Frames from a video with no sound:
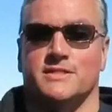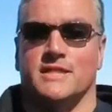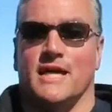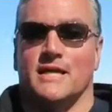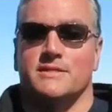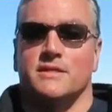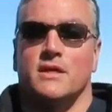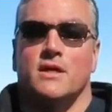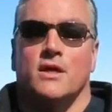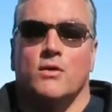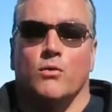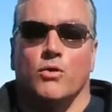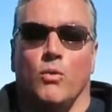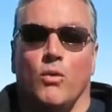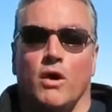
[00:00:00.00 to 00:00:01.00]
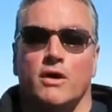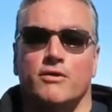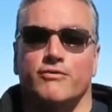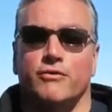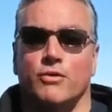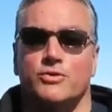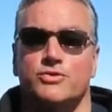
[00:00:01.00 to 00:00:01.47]
is that the
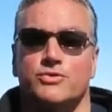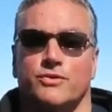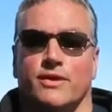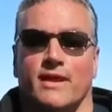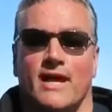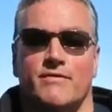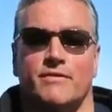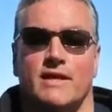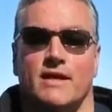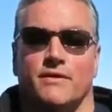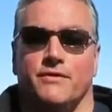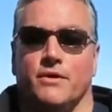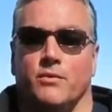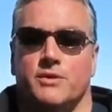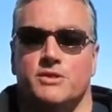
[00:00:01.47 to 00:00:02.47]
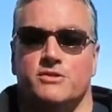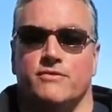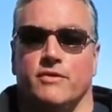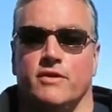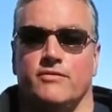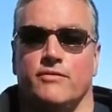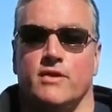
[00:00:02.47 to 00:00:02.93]
water flows through the lava down there, which is
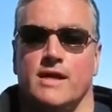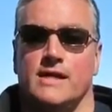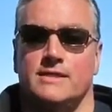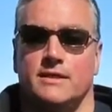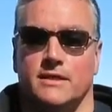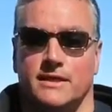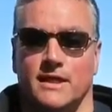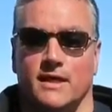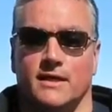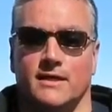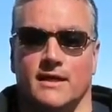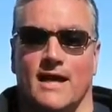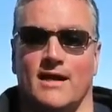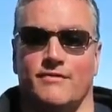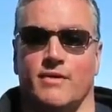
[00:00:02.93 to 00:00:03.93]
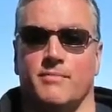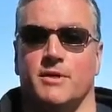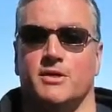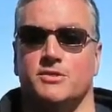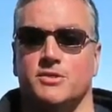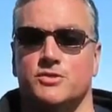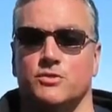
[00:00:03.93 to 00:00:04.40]
very, very young lava, and
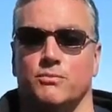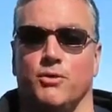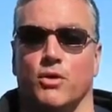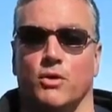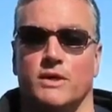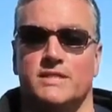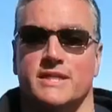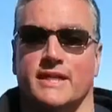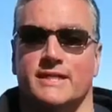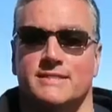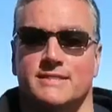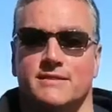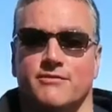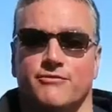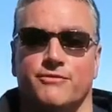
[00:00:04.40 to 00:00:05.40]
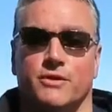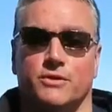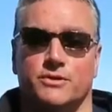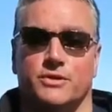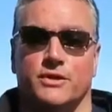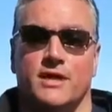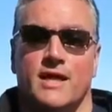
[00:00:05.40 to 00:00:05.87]
because it's so porous, it gets
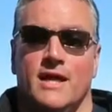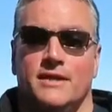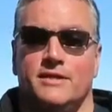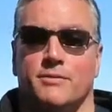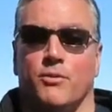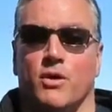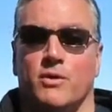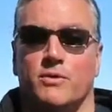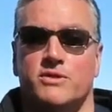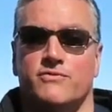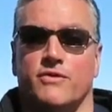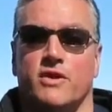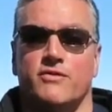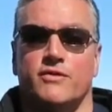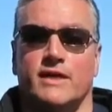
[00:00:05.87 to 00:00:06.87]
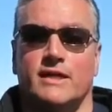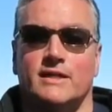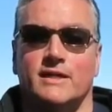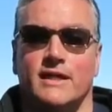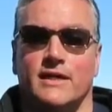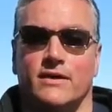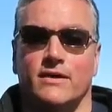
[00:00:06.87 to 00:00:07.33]
filtered to the point where it's very, very
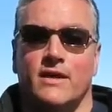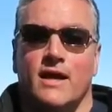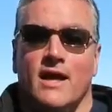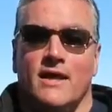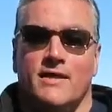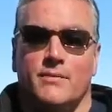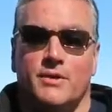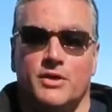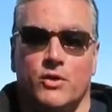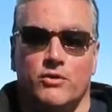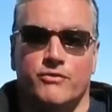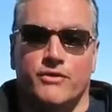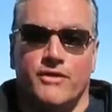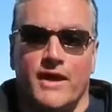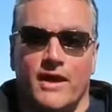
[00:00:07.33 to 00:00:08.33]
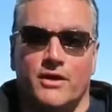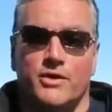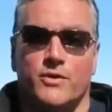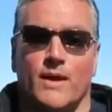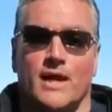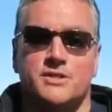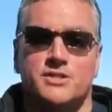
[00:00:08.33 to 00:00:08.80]
clear, and then when you go over there,
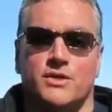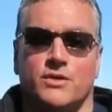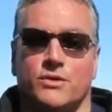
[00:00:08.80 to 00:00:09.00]
you actually